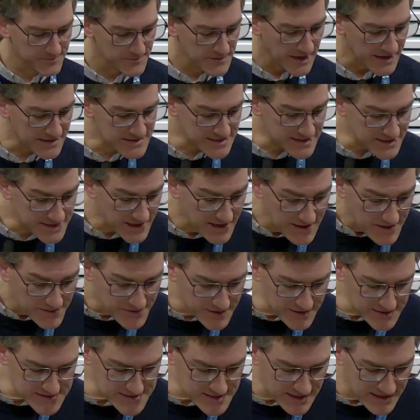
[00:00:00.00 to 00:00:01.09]
Indeed,
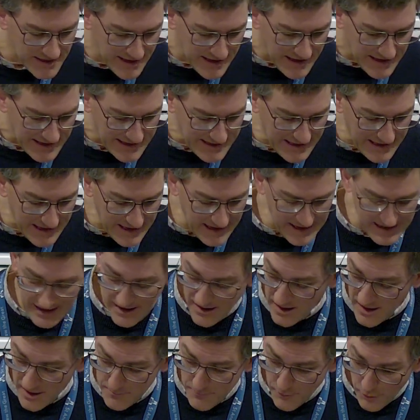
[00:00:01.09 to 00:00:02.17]
this
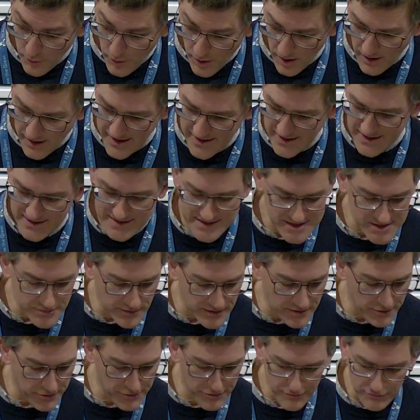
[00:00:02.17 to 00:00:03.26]
bride is to
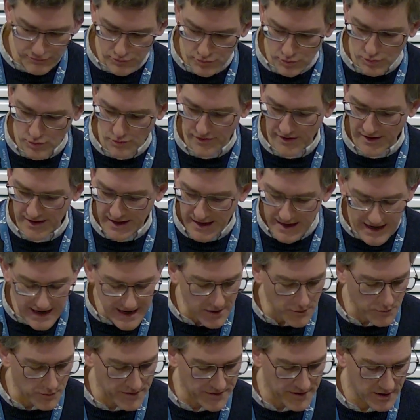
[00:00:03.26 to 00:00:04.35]
enthrall the
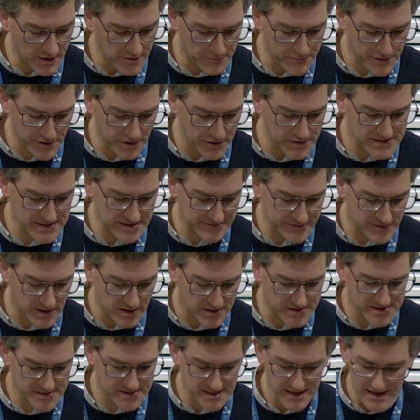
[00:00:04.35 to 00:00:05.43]
King with her beauty,
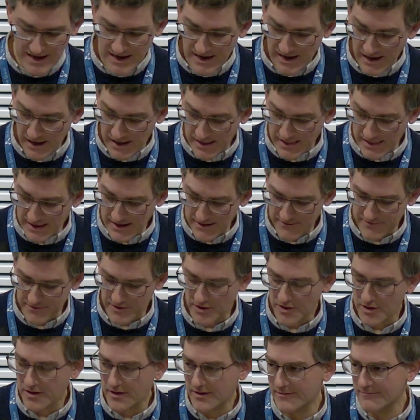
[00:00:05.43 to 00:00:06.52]
verse
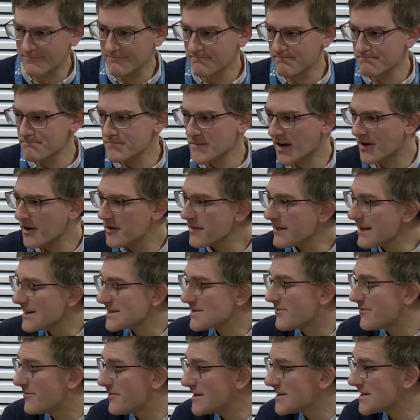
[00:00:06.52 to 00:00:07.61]
11. I don't think that's
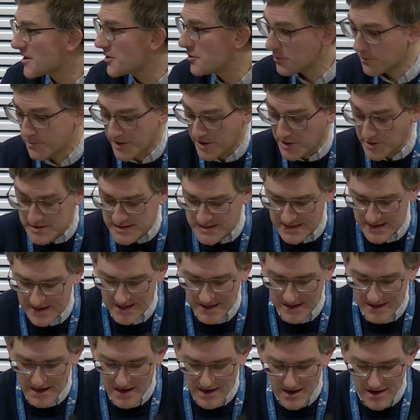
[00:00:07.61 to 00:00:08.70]
physical
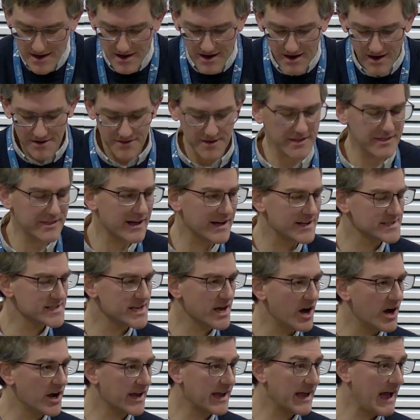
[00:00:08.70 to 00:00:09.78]
beauty. I think that's
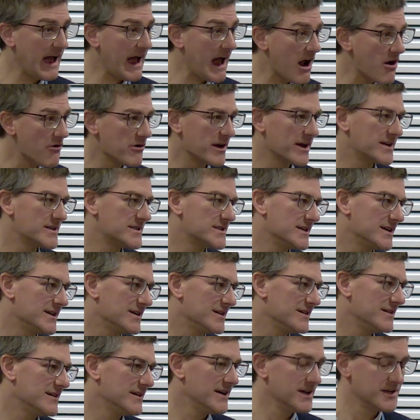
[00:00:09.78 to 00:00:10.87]
her
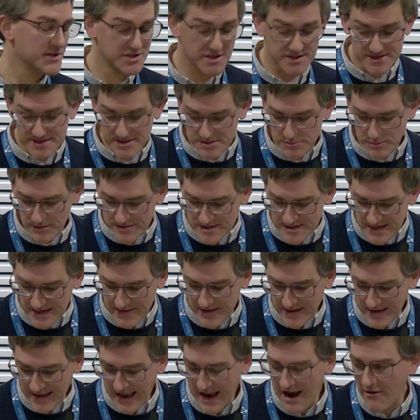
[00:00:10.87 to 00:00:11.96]
character, just as we've seen
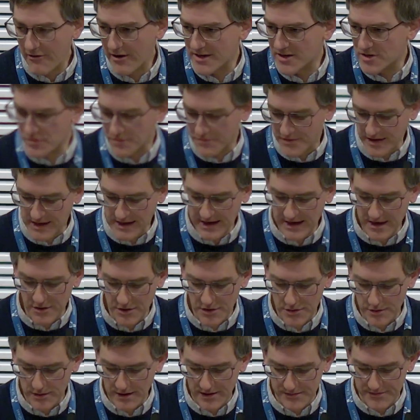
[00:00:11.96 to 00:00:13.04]
the character of the King
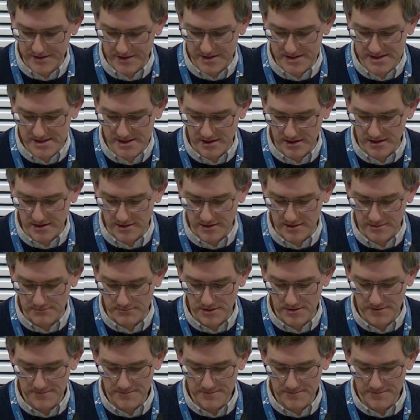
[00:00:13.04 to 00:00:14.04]
throughout this psalm.